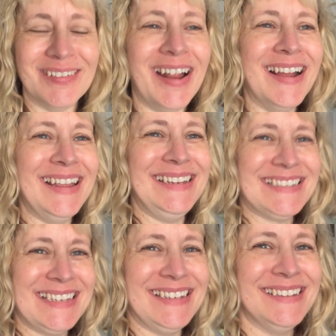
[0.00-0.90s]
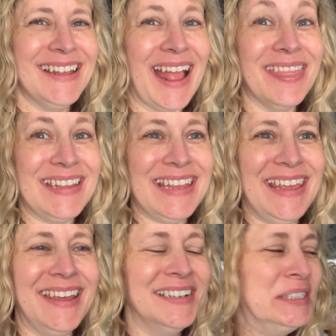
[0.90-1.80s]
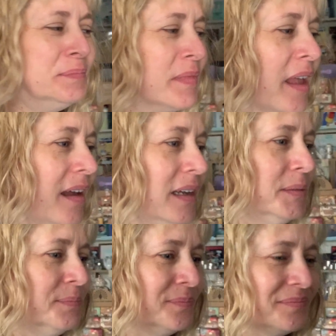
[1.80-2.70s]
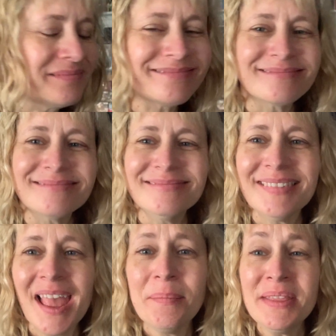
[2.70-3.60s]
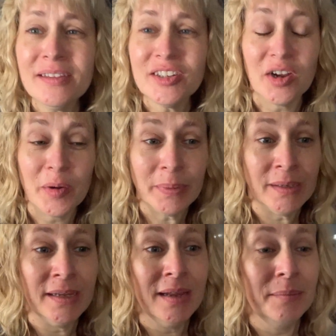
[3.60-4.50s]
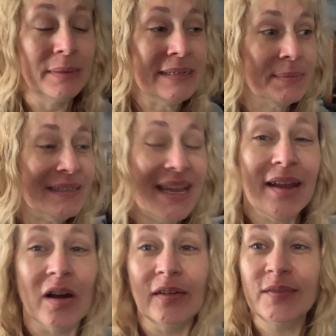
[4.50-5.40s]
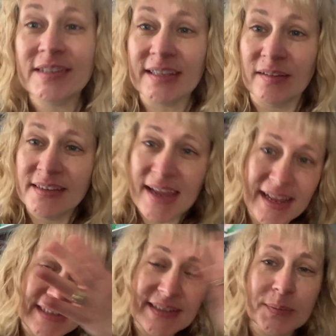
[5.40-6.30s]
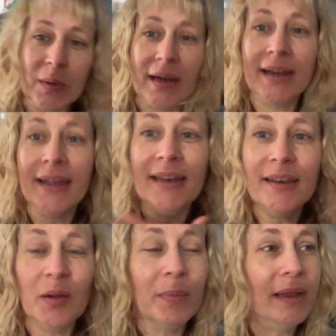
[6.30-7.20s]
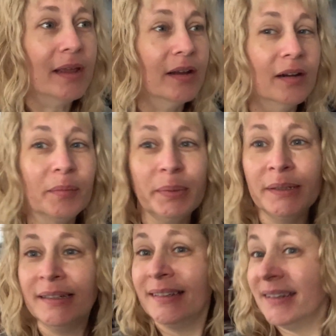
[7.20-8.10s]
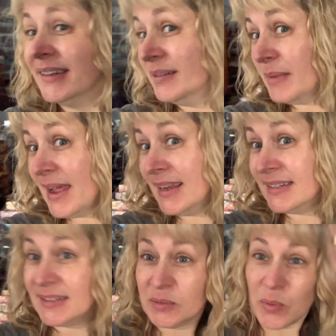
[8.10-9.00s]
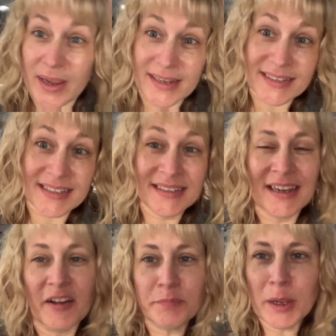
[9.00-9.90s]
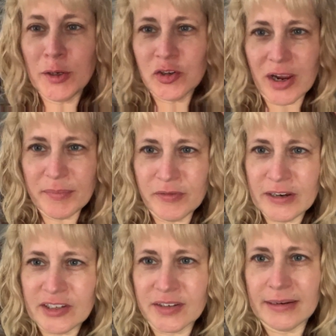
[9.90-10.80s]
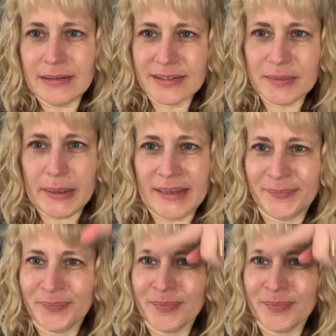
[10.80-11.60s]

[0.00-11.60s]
right and the year. Um, I'm in the shop, but it's my day off. So this hence why no makeup, hair still wet. I've blow dried my fringe so it looks a bit